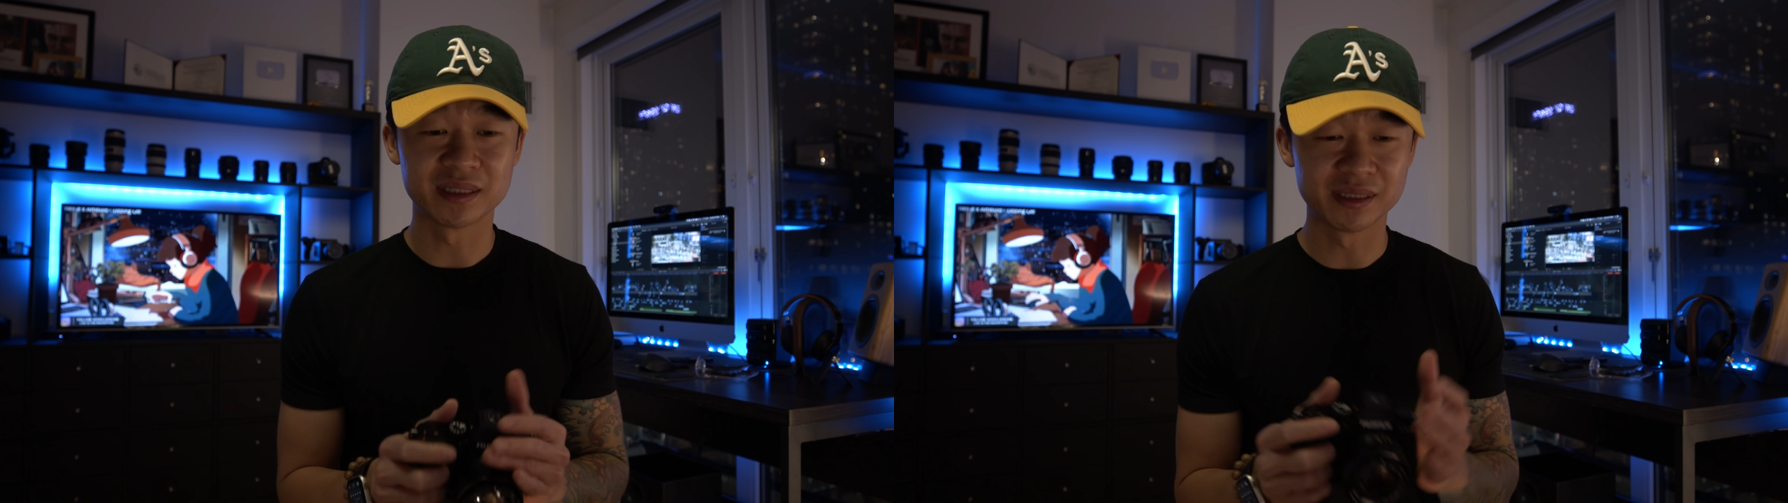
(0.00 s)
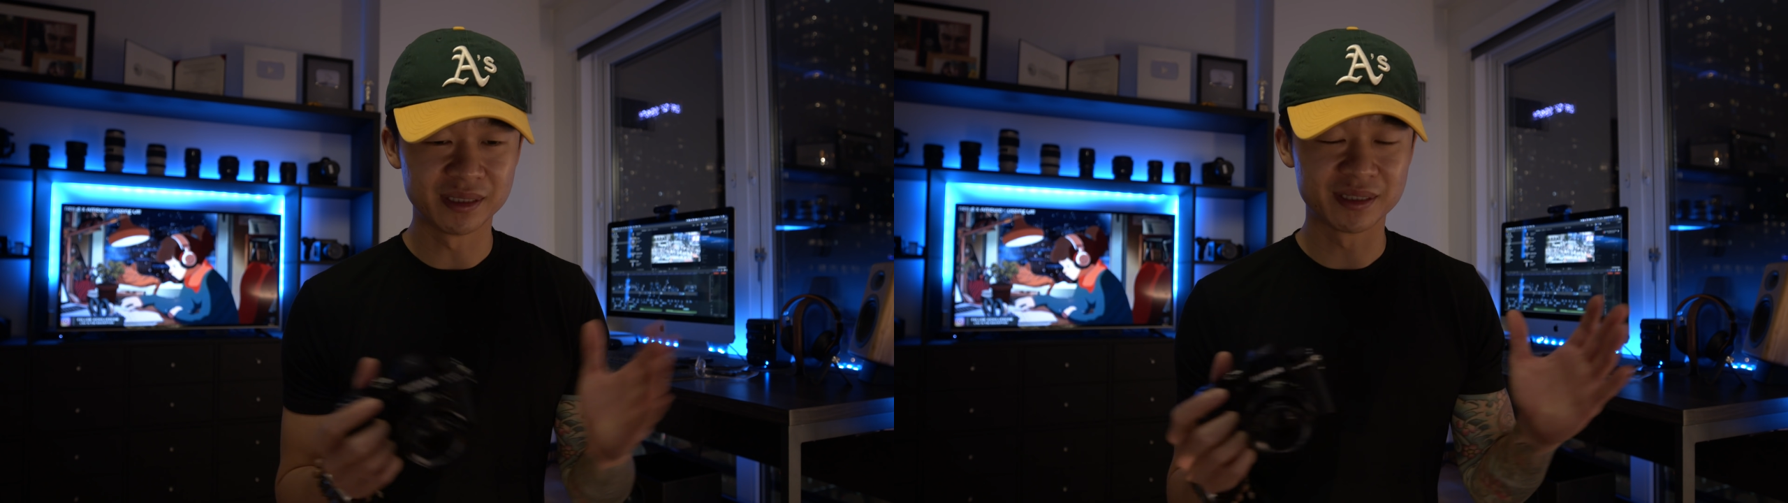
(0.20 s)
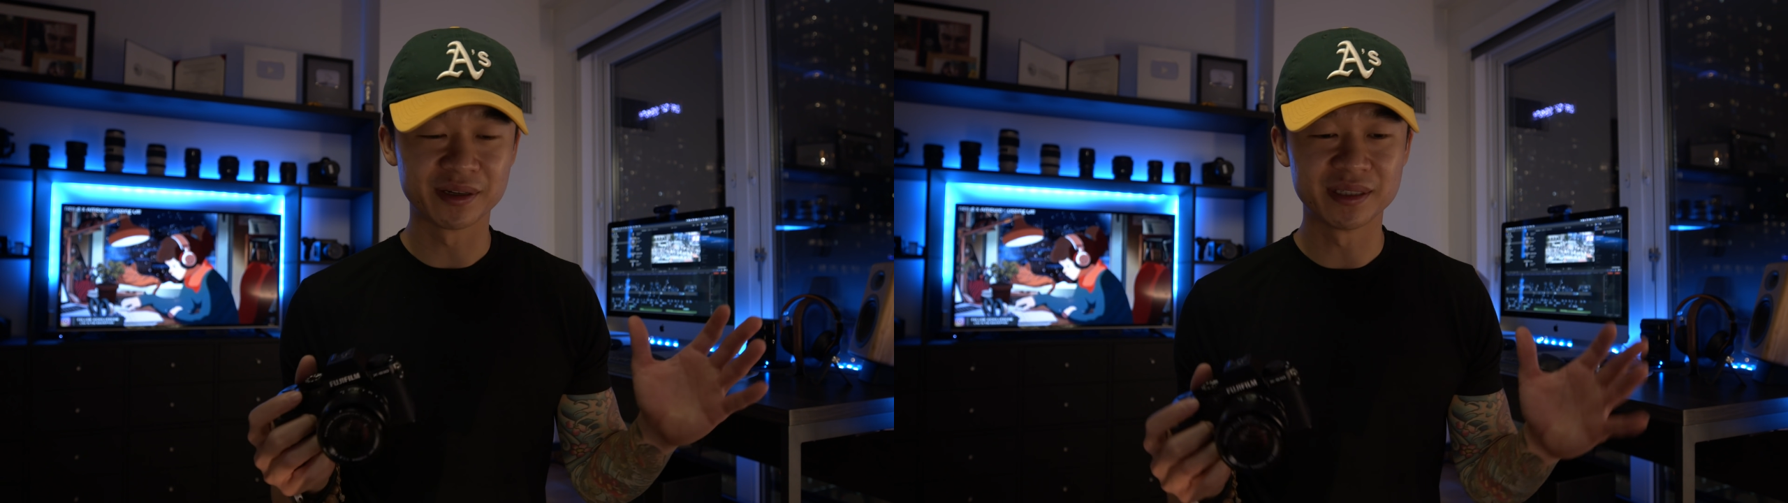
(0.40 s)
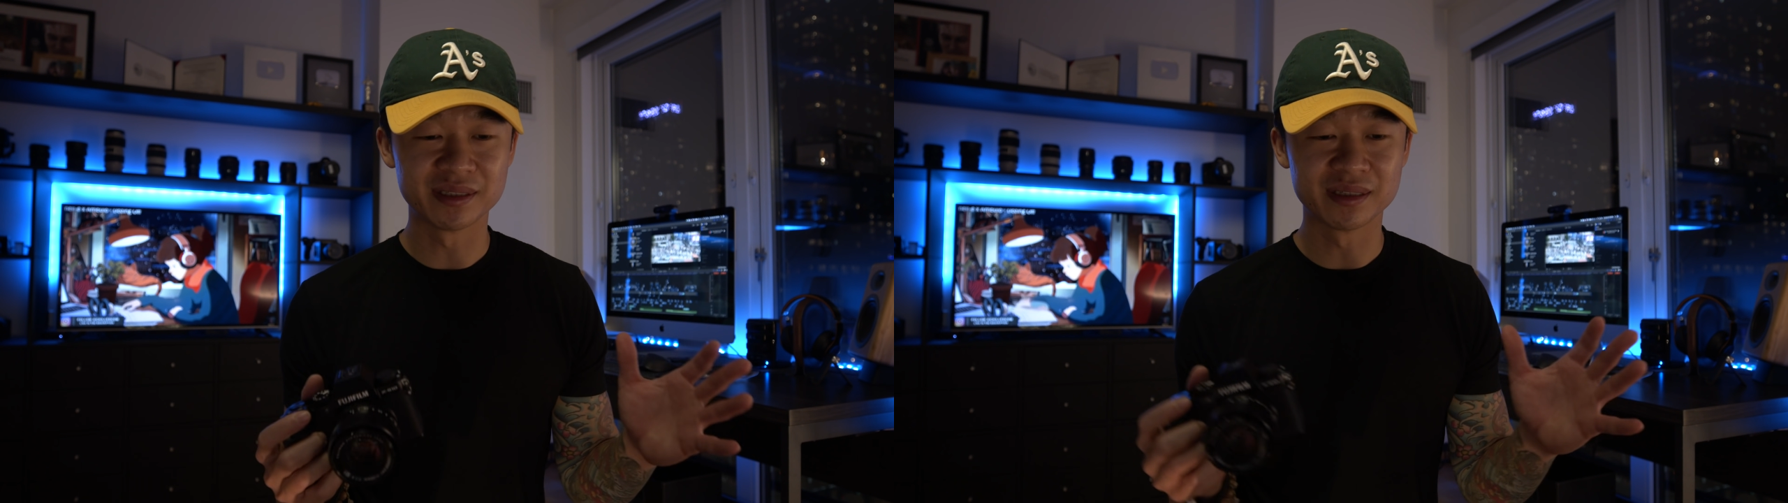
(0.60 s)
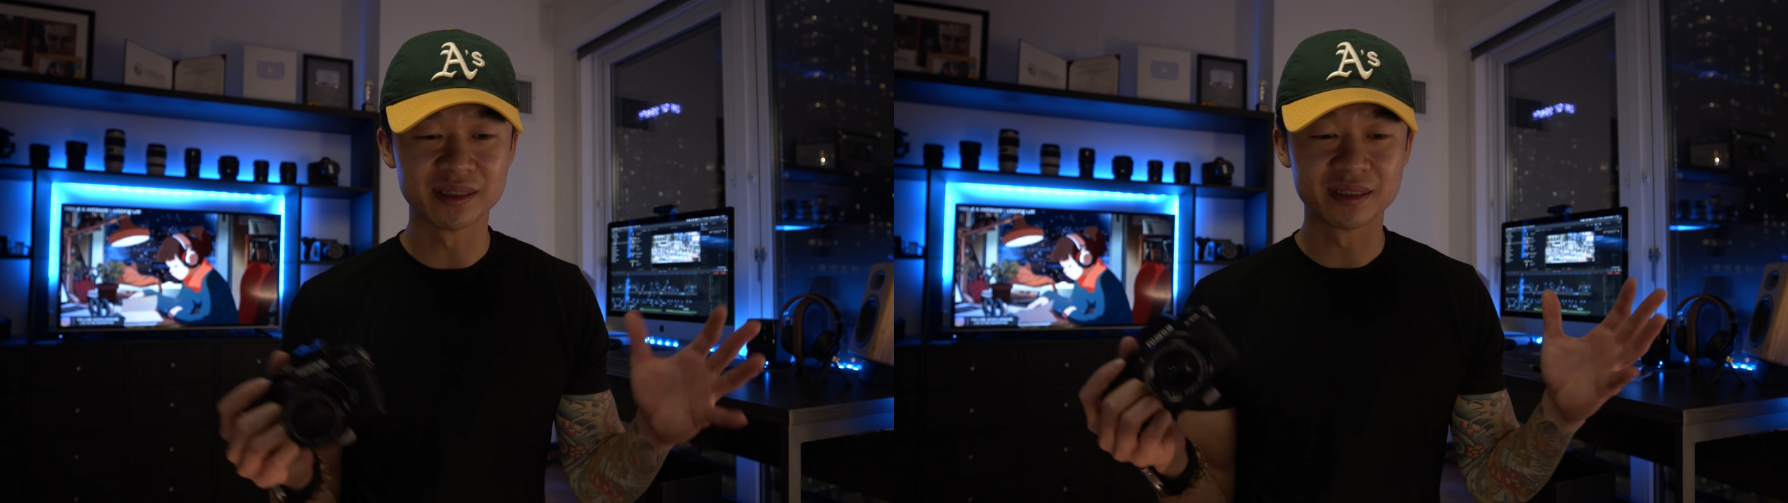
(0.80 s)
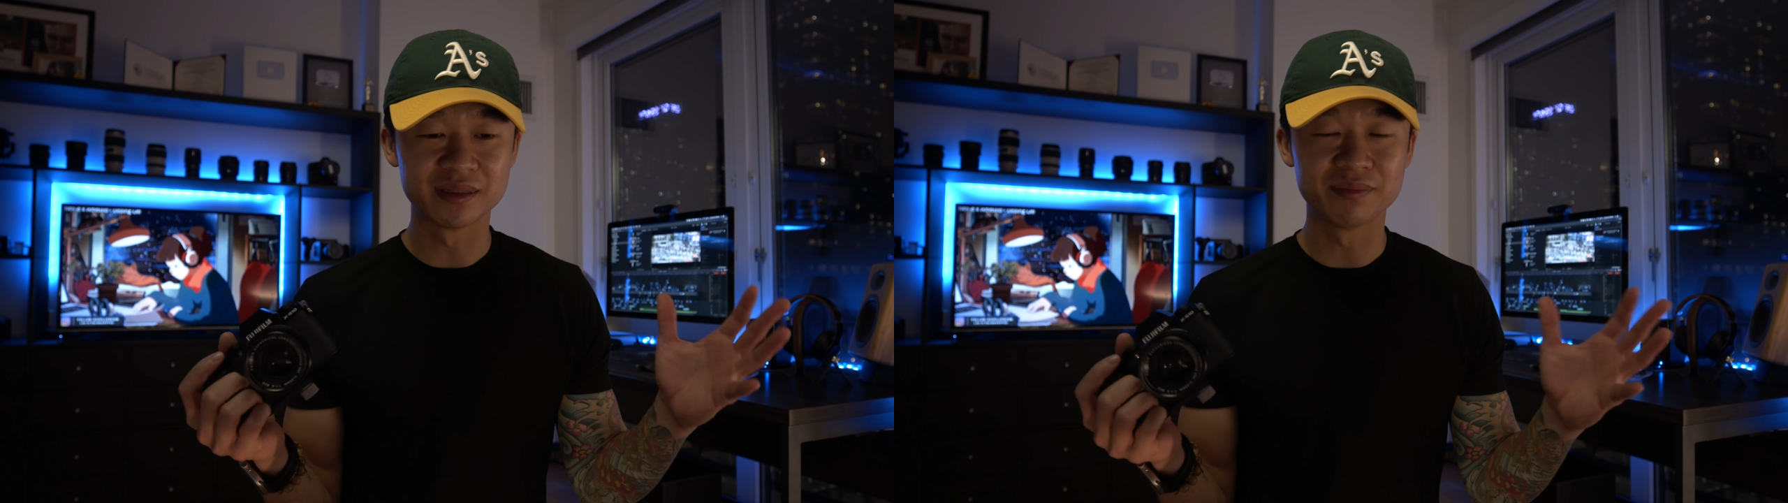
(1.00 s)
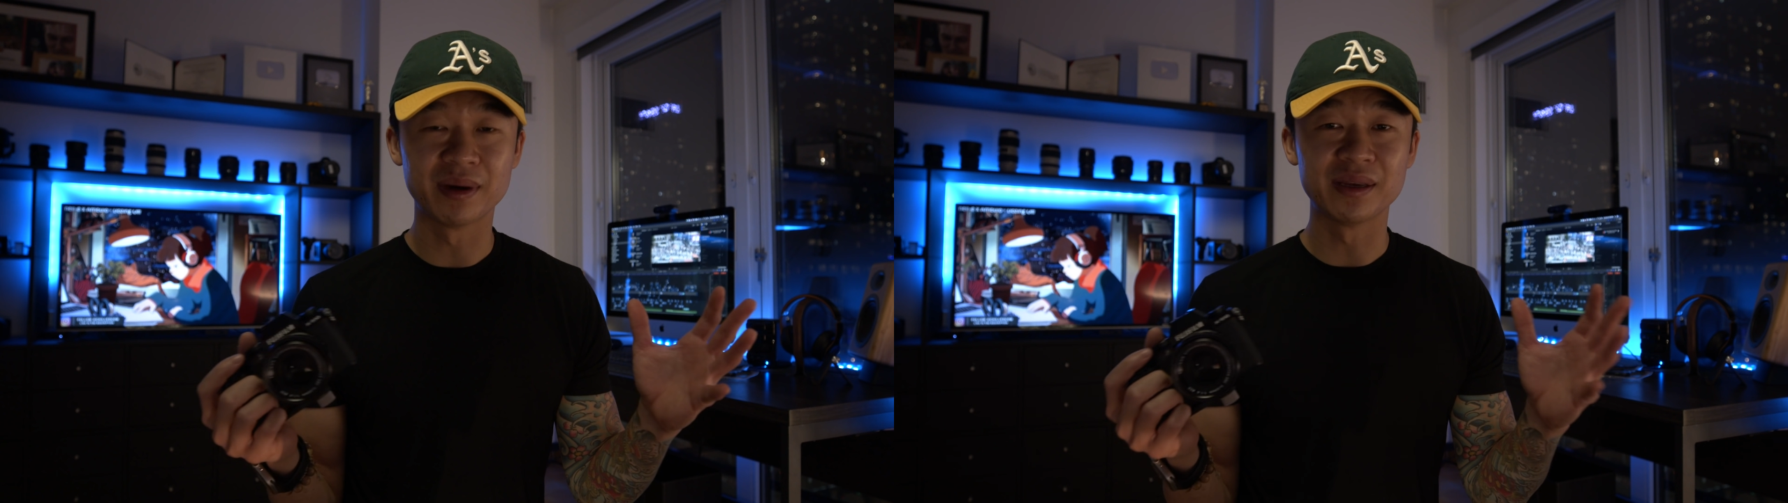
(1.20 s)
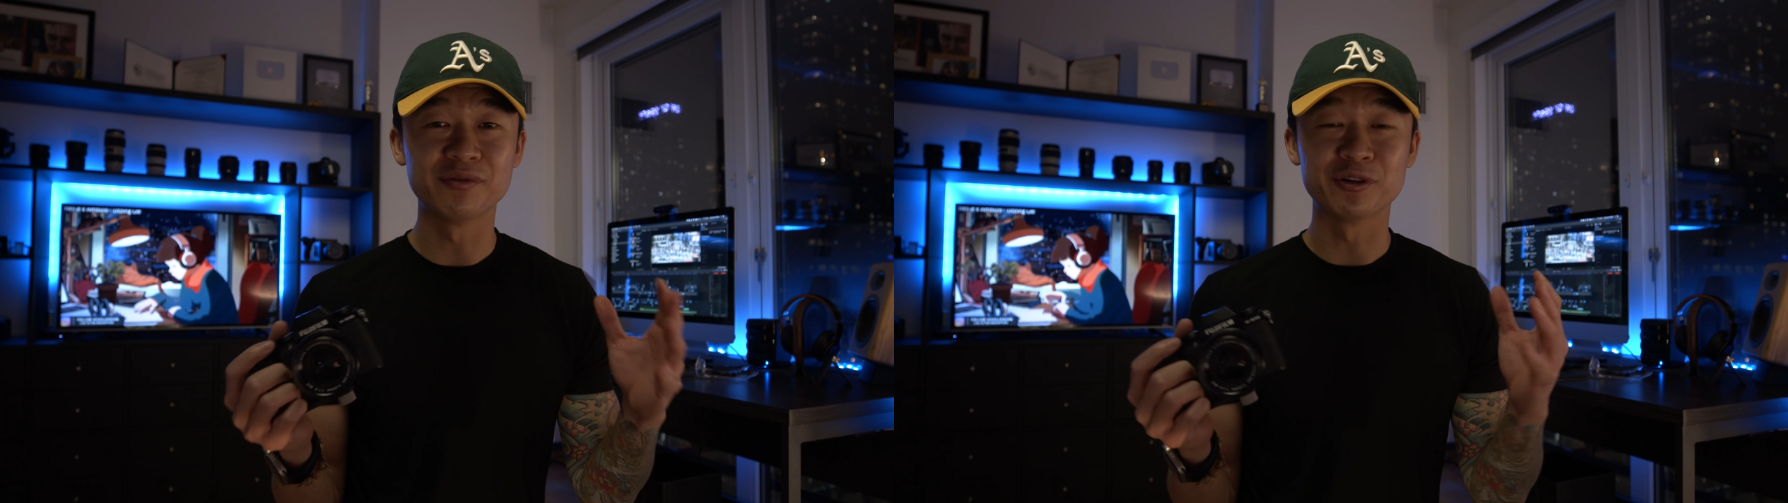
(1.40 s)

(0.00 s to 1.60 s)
it's crazy because my